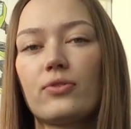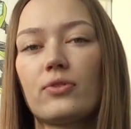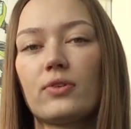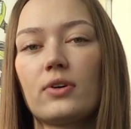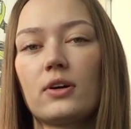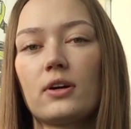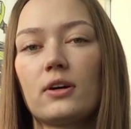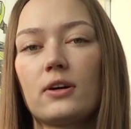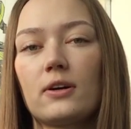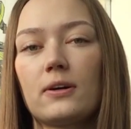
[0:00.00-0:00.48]

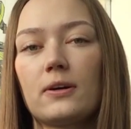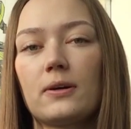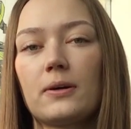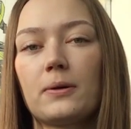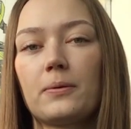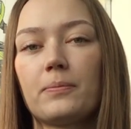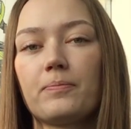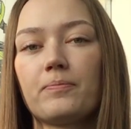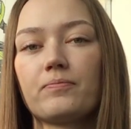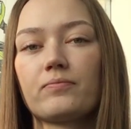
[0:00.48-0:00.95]

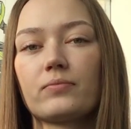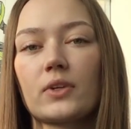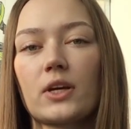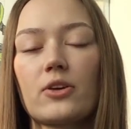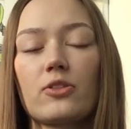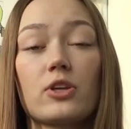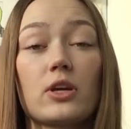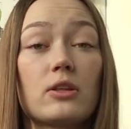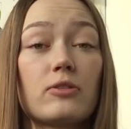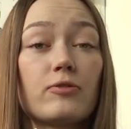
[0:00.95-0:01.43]

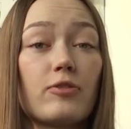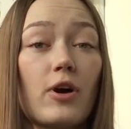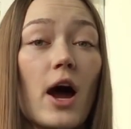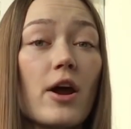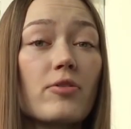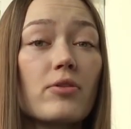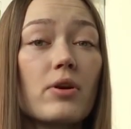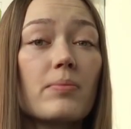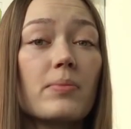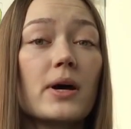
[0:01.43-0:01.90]
the
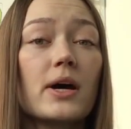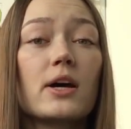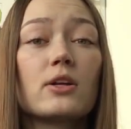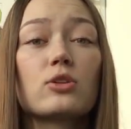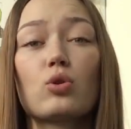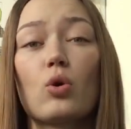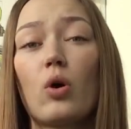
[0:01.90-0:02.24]
environment,